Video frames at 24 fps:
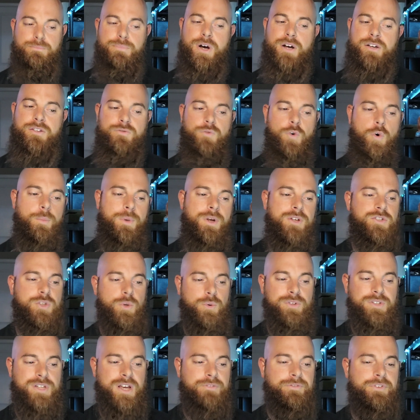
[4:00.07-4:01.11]
bucks for me. So
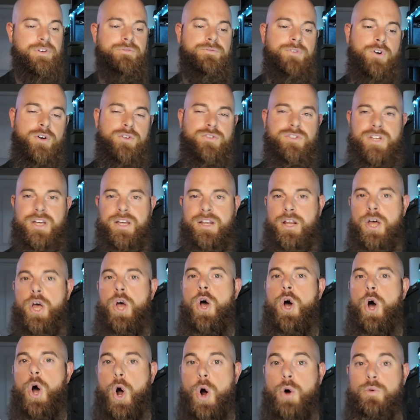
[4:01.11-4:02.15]
it definitely falls in
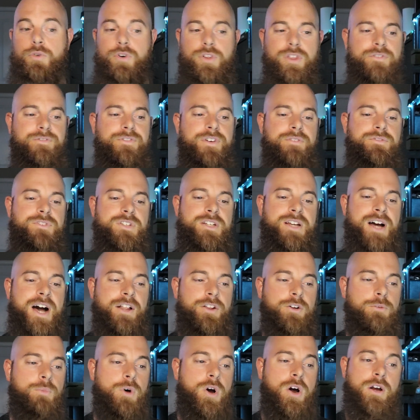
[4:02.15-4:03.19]
over the
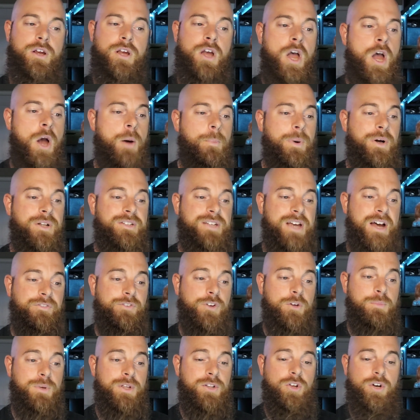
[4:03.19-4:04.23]
$50 mark. But
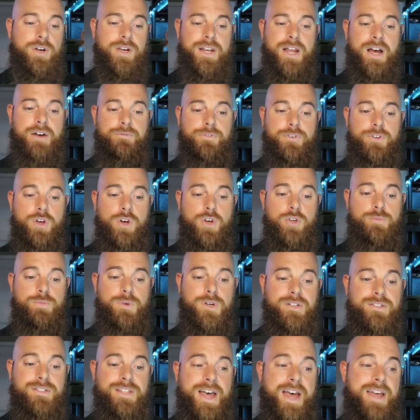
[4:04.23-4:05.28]
definitely be looking out for those
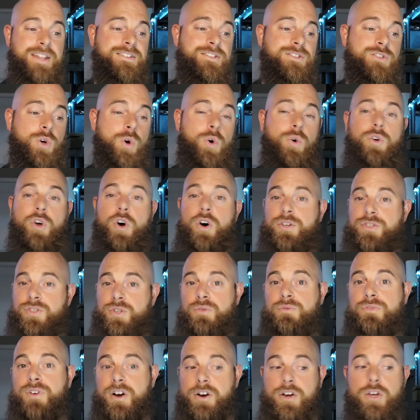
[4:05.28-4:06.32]
because that sold
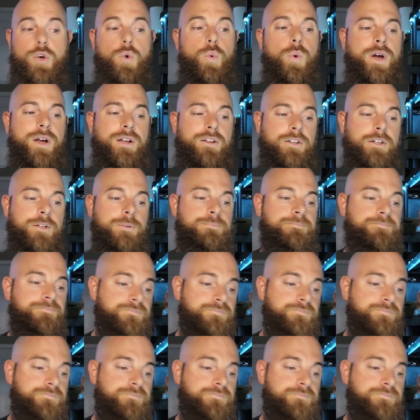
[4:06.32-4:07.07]
also very quickly.